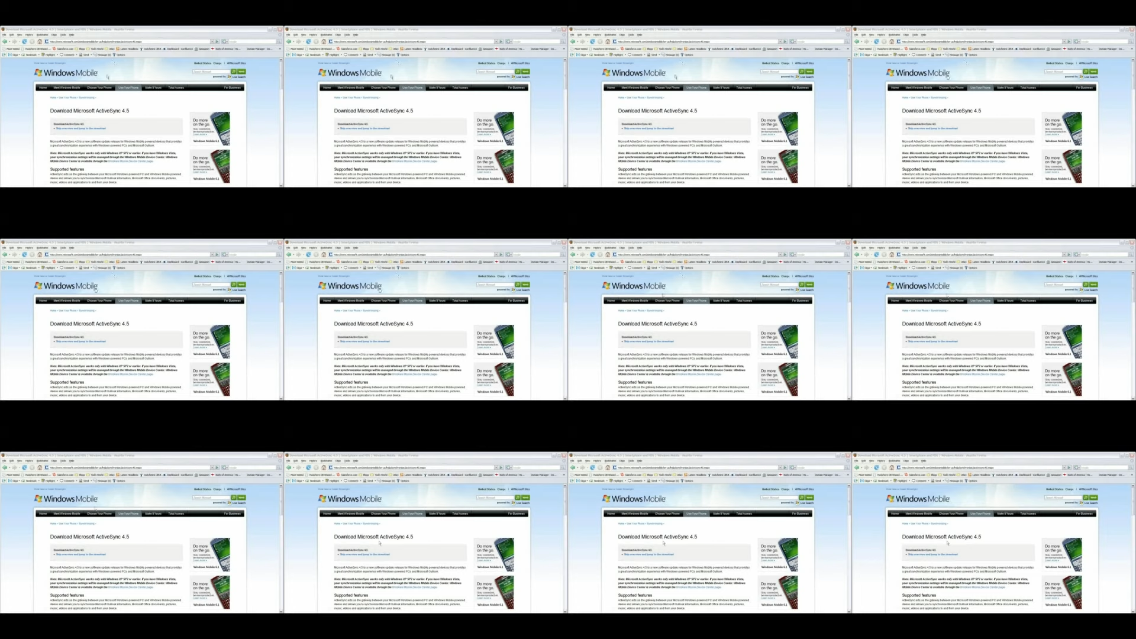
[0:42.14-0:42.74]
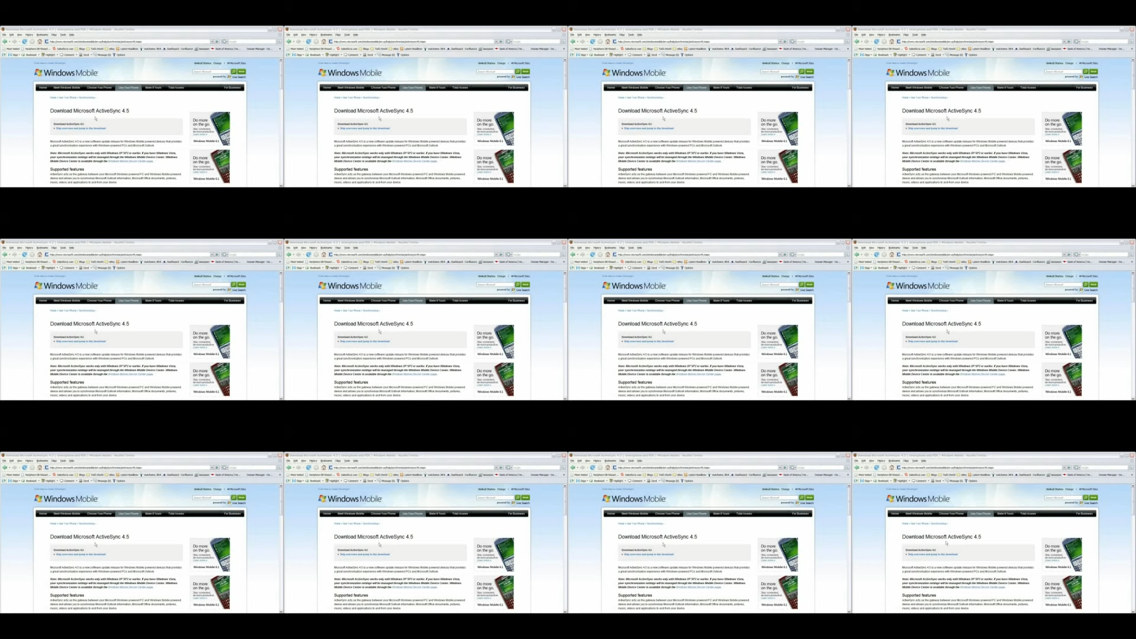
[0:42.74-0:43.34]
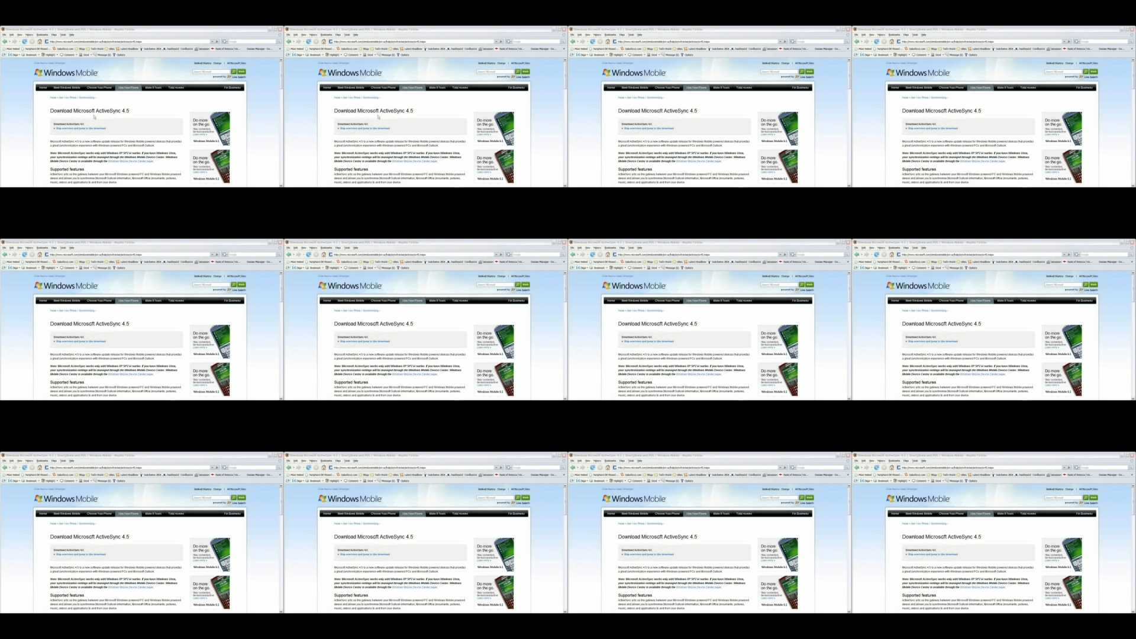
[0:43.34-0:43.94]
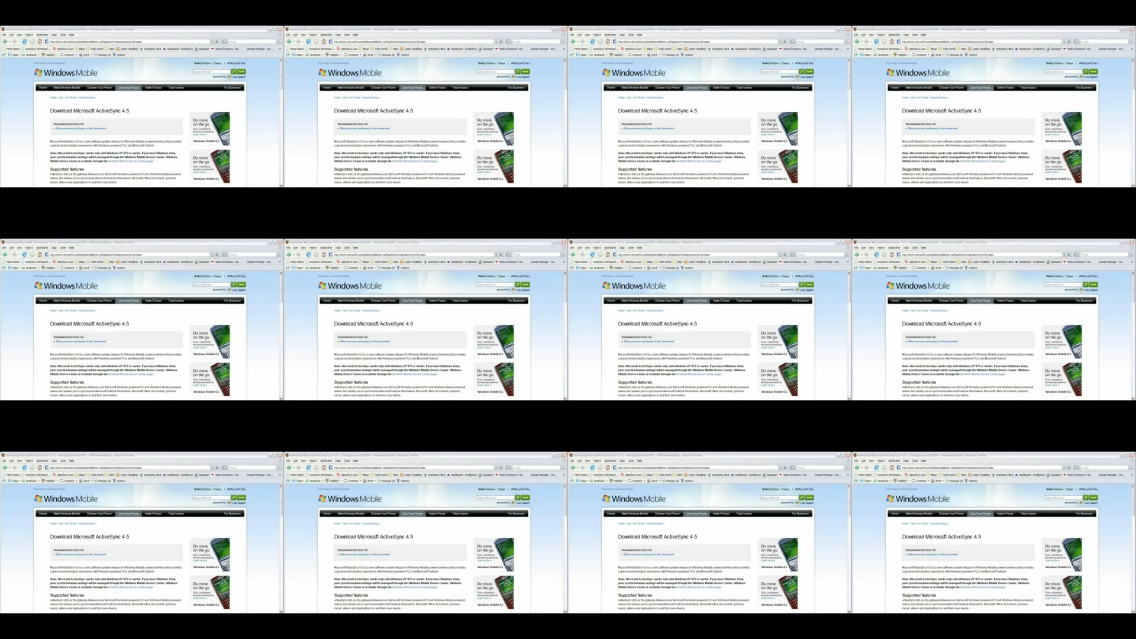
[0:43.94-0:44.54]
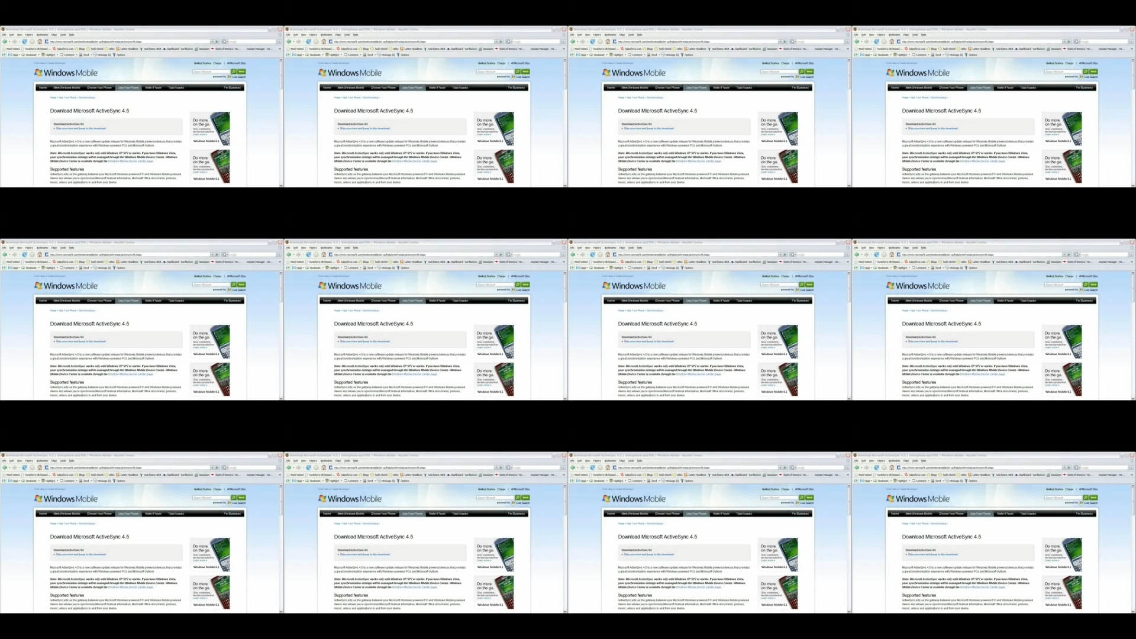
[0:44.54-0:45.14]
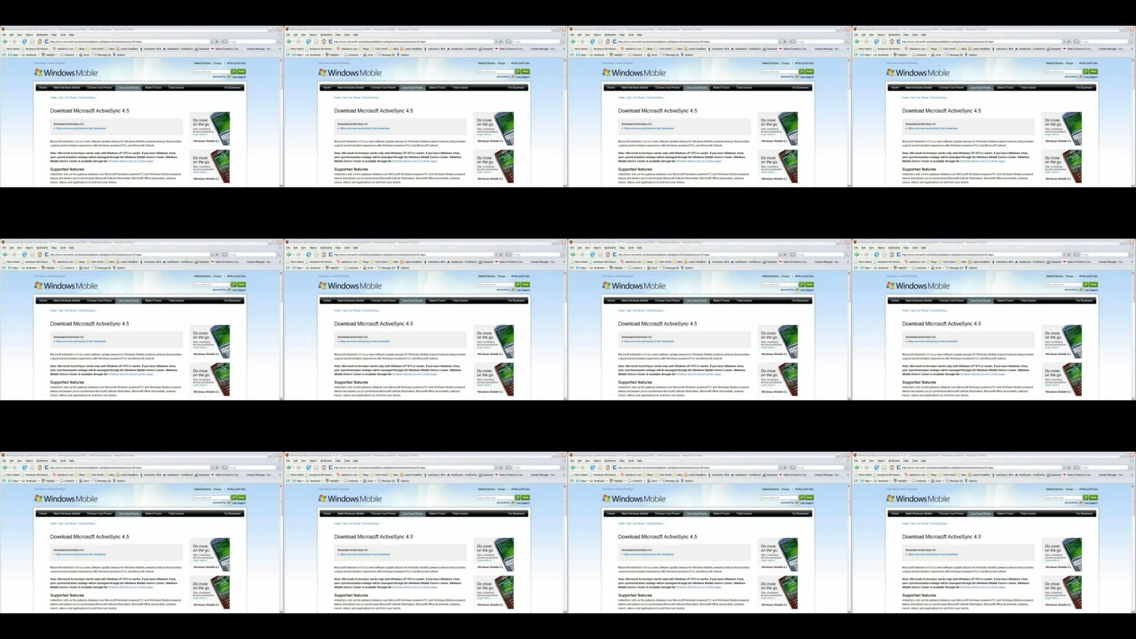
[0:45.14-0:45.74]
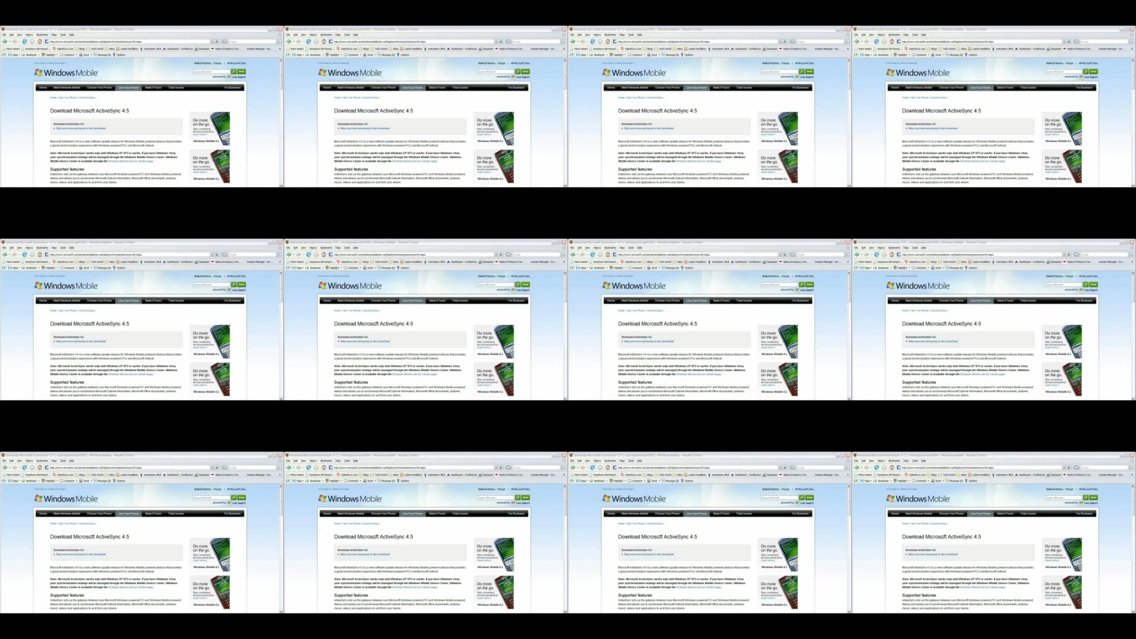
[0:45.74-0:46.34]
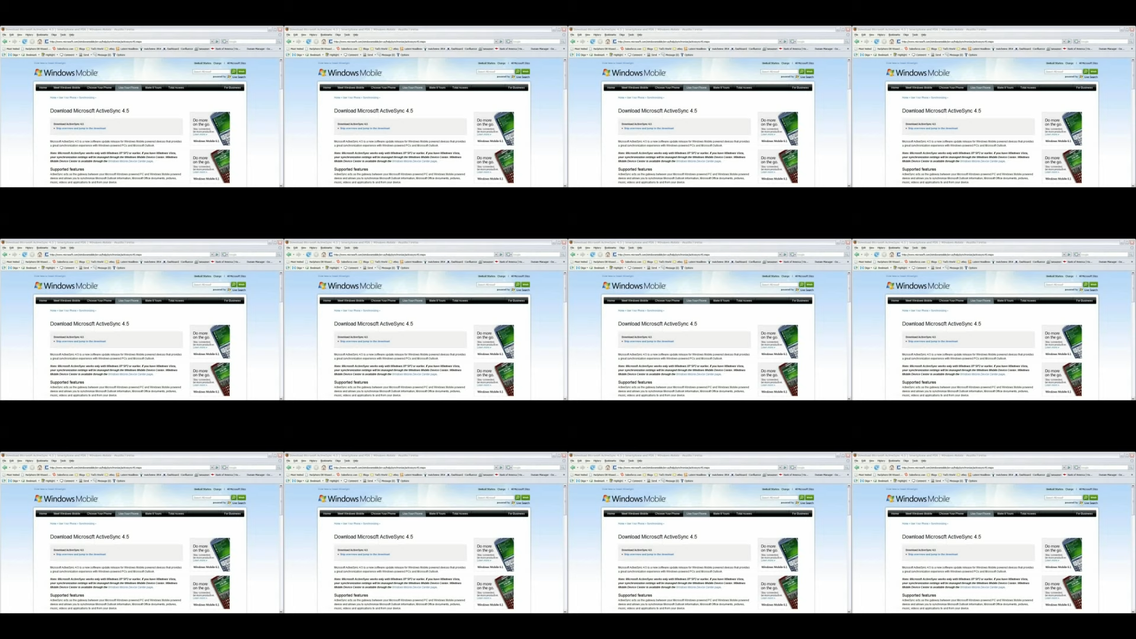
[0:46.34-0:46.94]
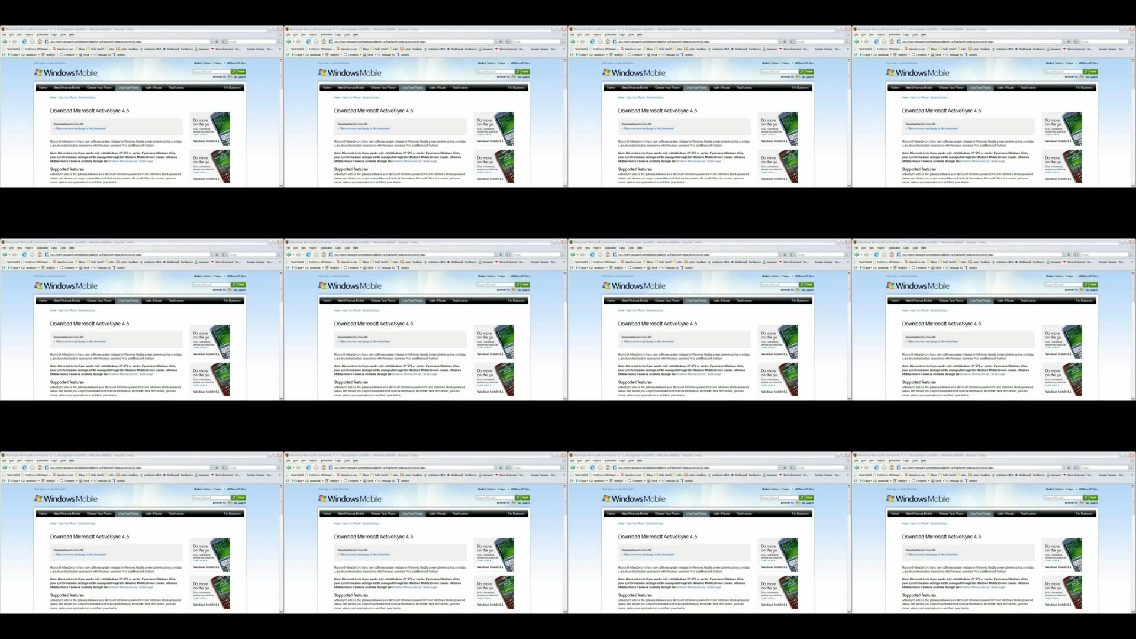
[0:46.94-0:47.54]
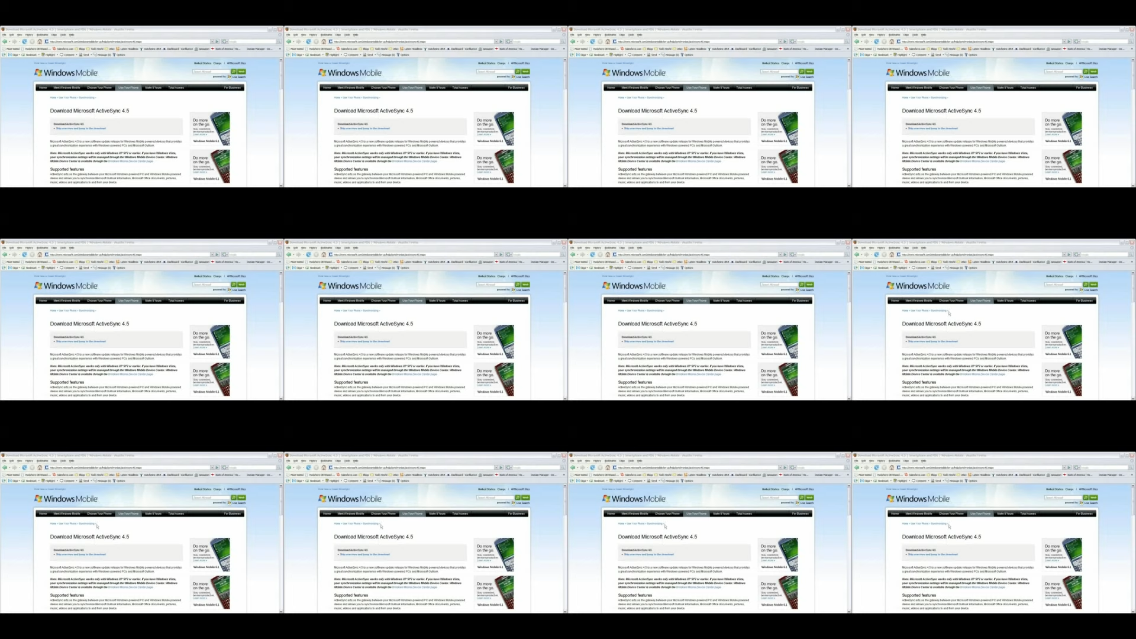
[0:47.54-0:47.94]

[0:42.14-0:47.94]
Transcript: (no speaker visible)